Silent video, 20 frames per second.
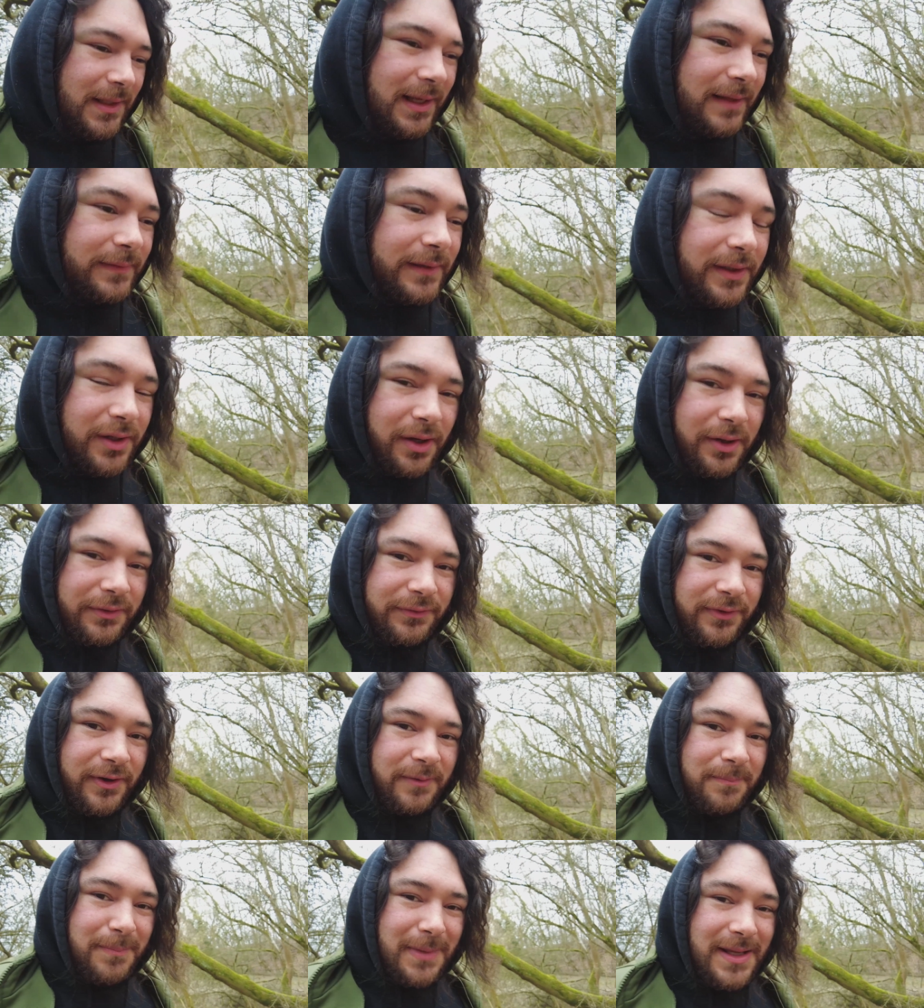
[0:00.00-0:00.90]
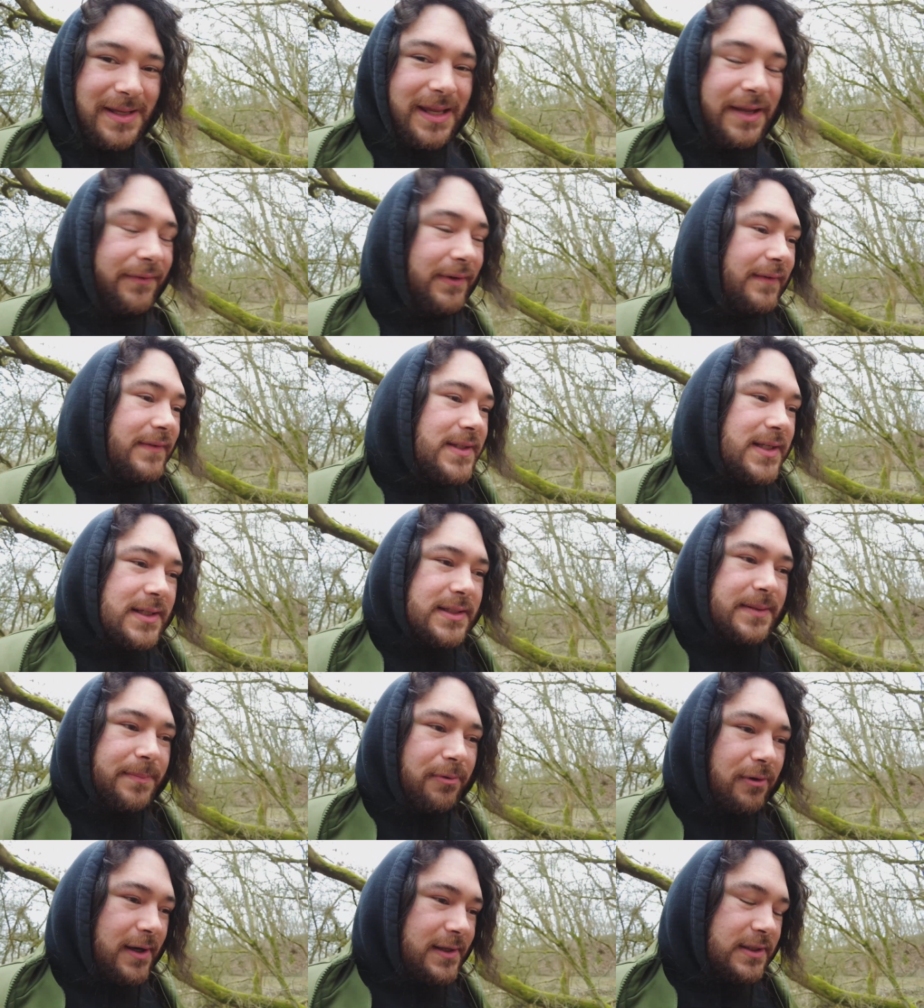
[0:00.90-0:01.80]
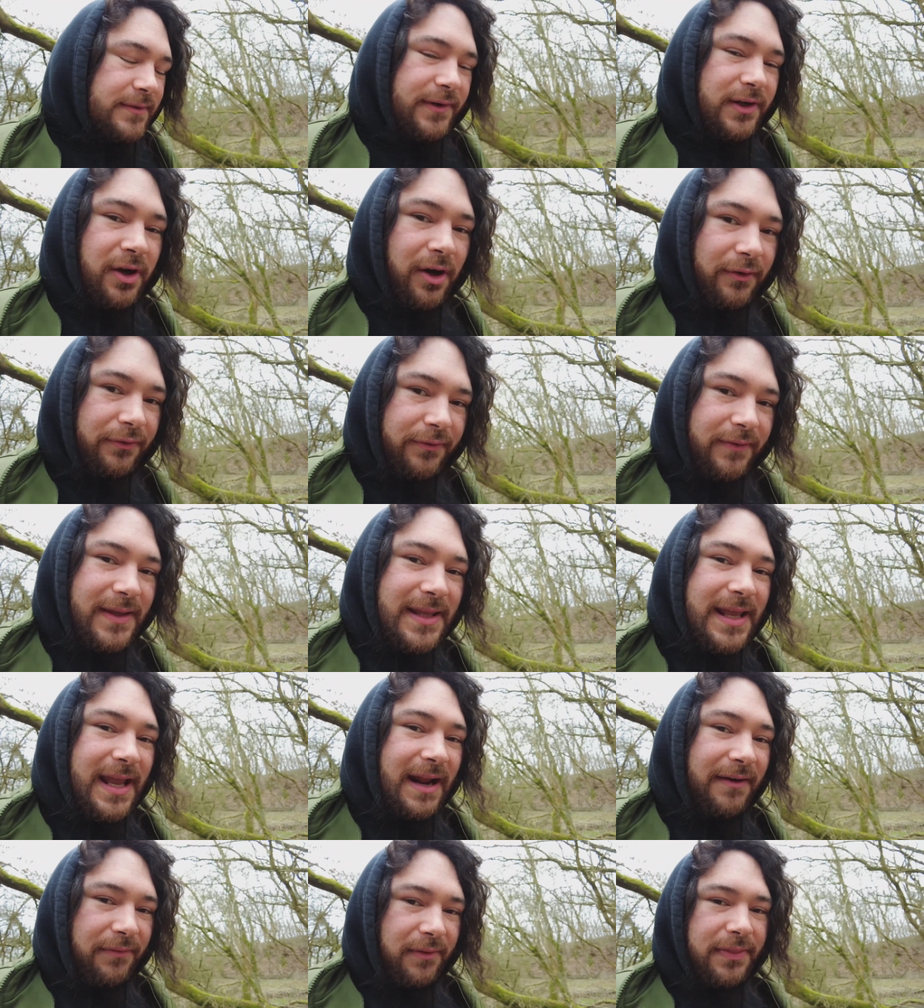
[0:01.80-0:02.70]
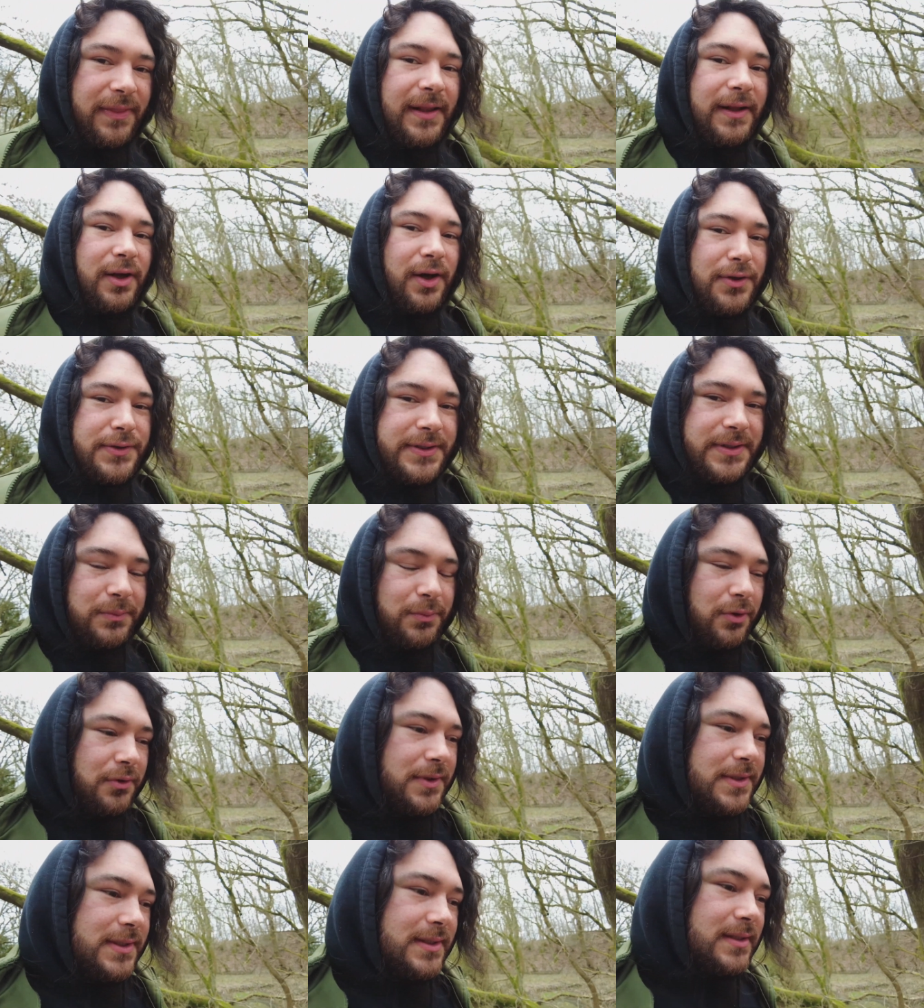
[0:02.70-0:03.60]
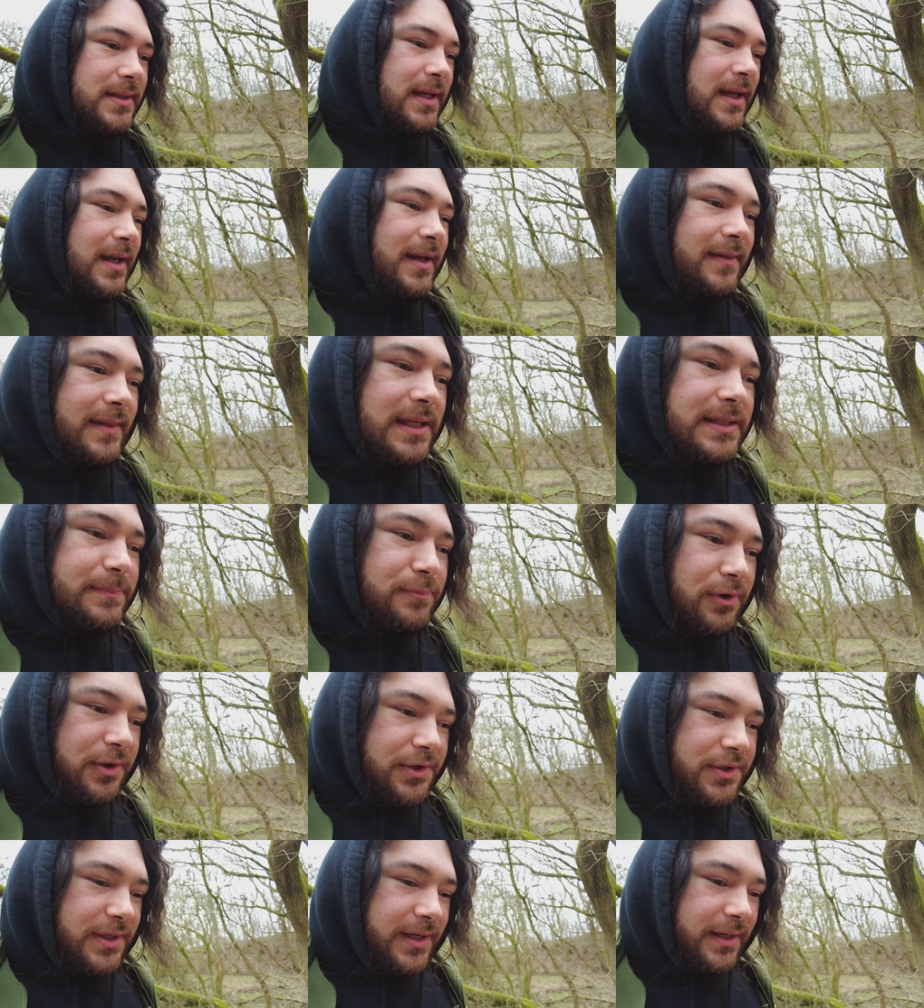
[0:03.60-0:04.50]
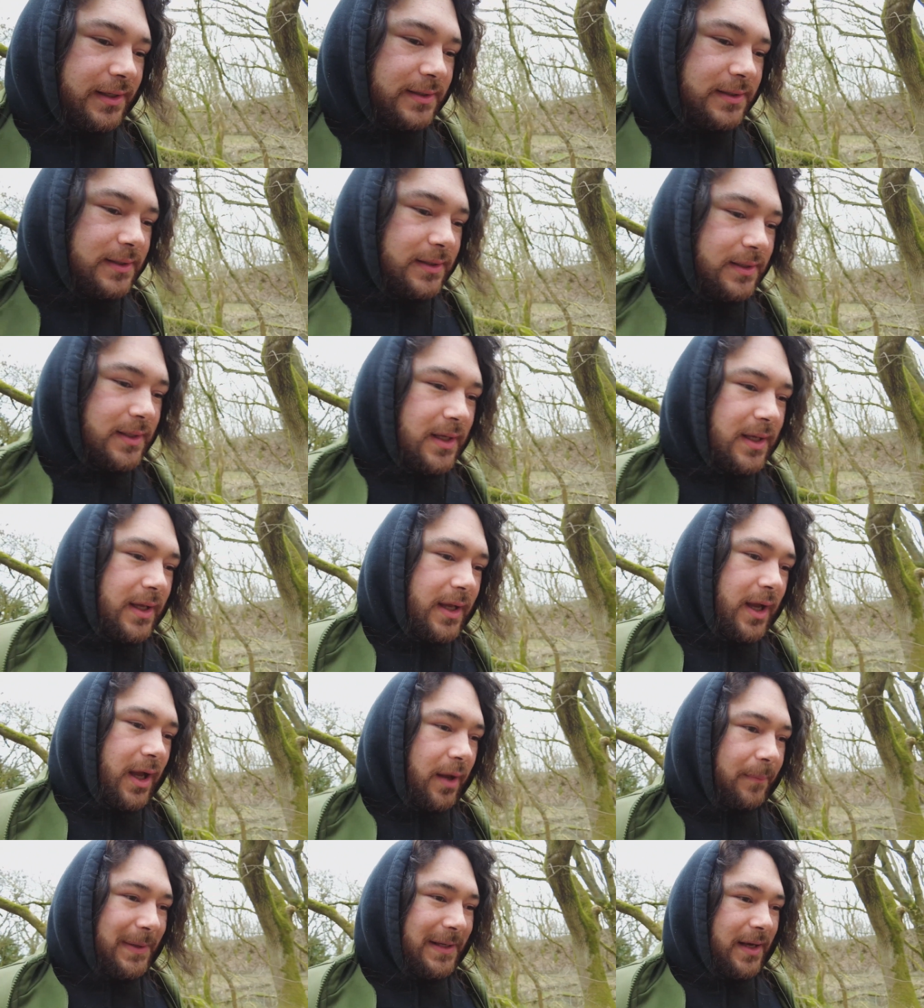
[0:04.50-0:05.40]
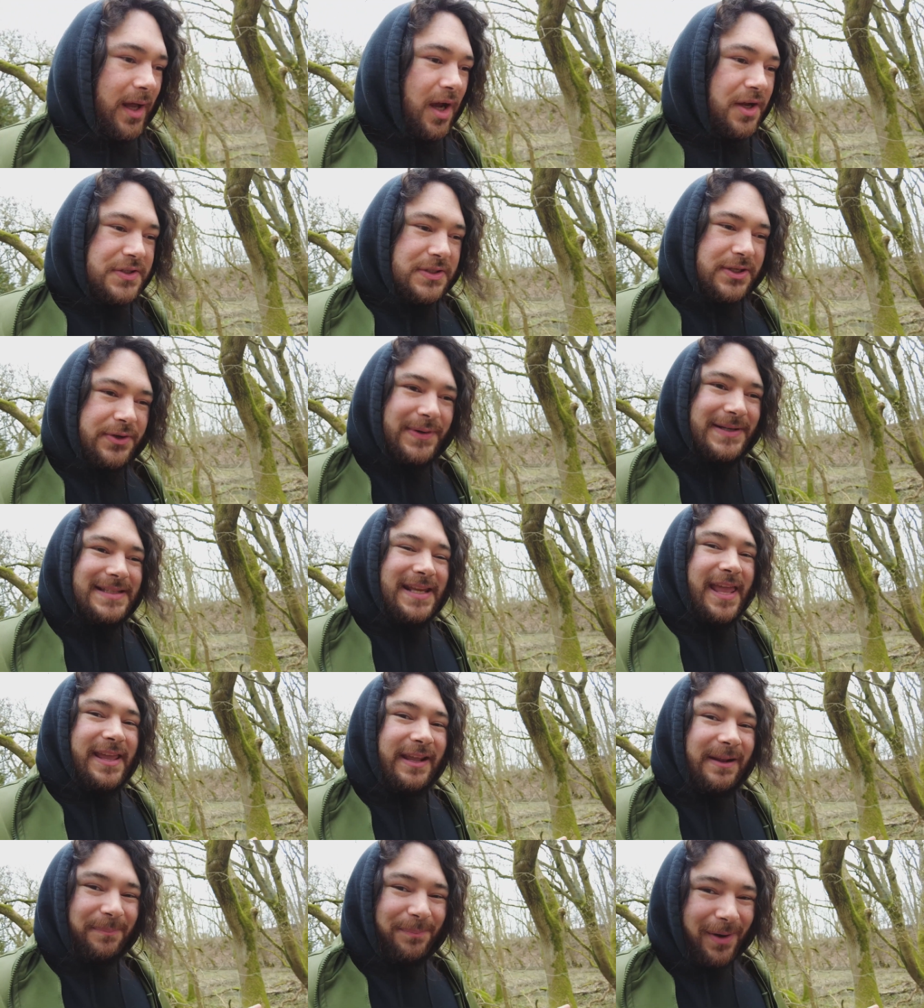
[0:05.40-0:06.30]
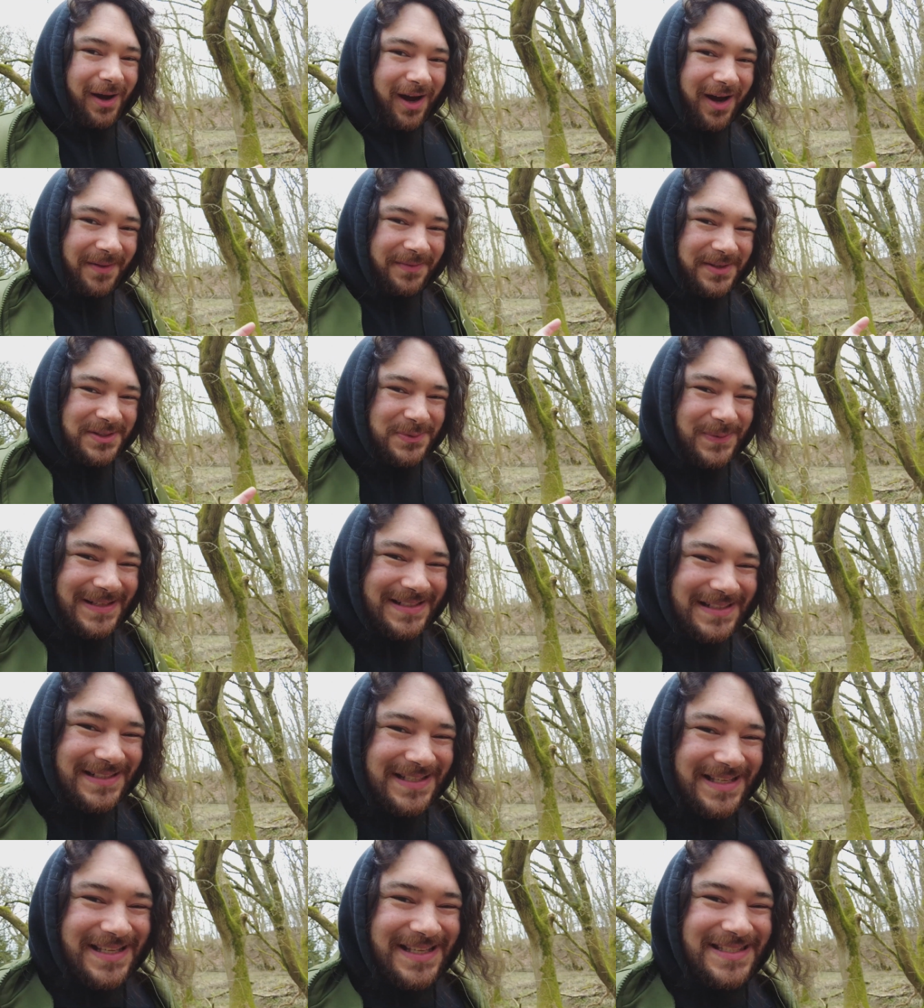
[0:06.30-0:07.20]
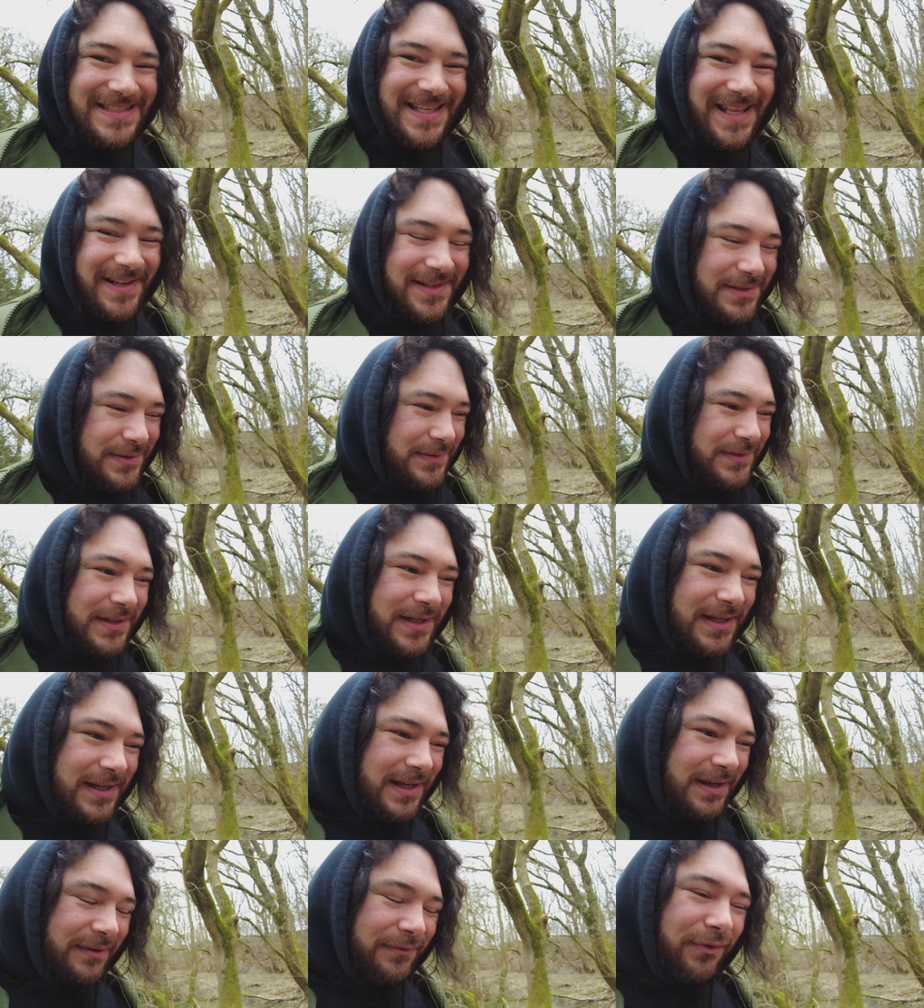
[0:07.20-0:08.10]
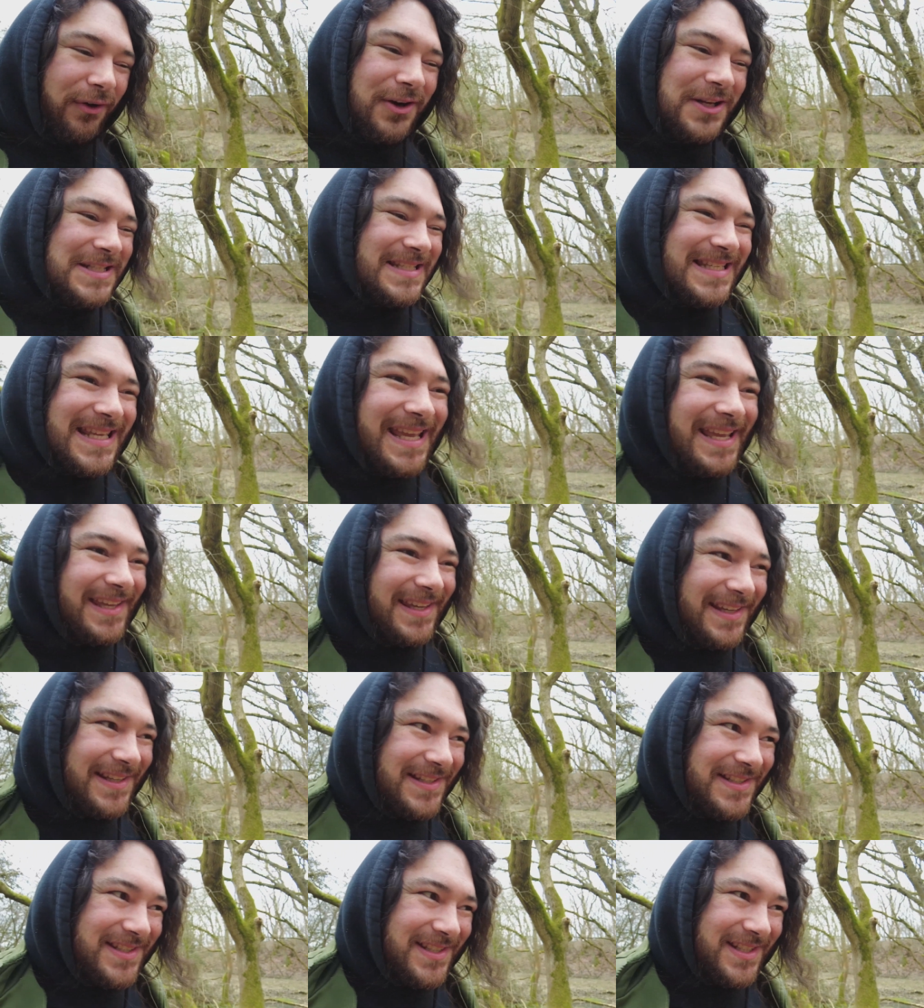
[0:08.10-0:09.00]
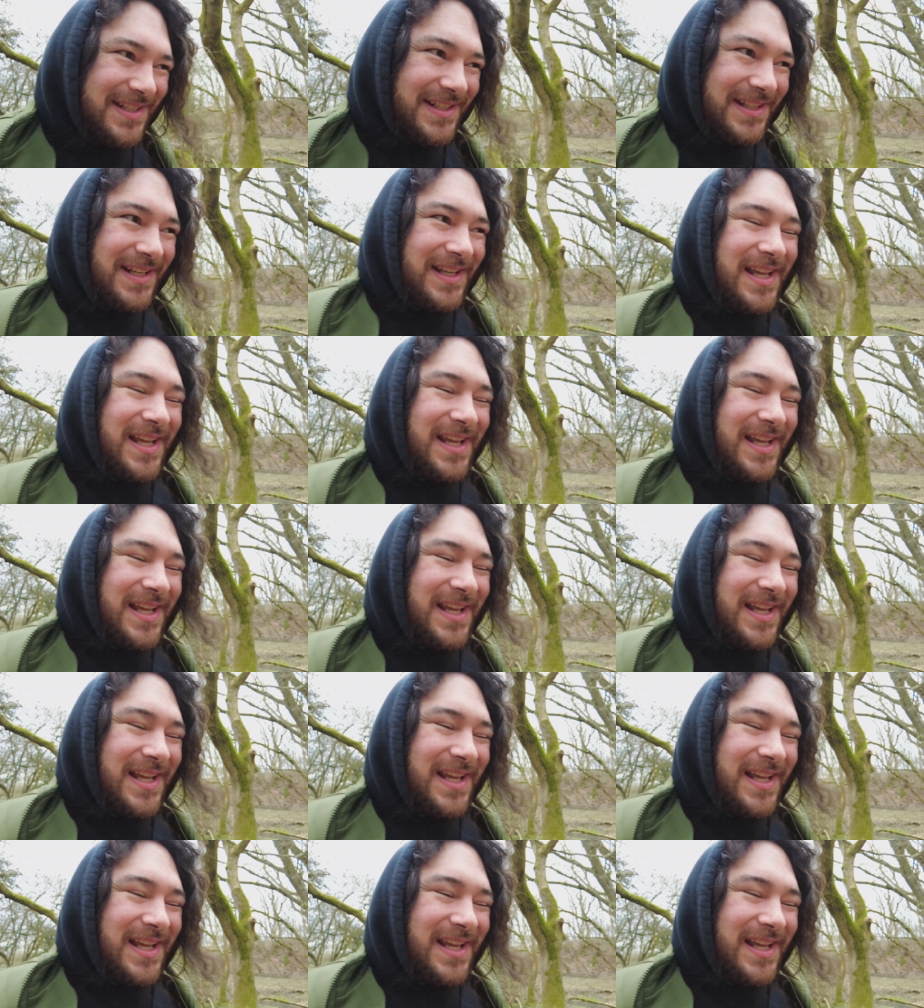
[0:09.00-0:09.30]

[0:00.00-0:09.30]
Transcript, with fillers: in the GoFundMe even if it's just the price of a coffee everything goes towards this project I mean us who are taking part the 26 volunteers